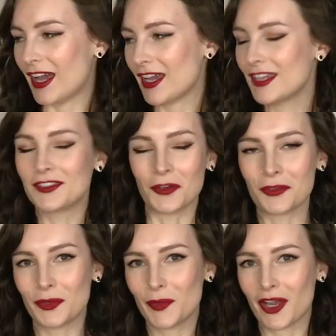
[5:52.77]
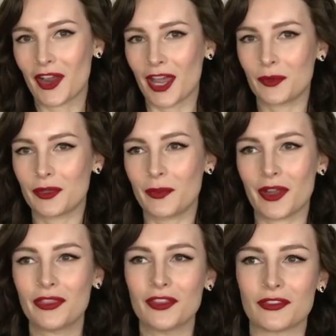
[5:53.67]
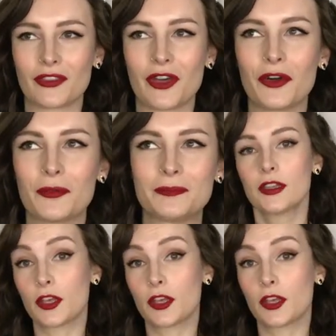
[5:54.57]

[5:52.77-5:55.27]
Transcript: i don't know where i would wear this though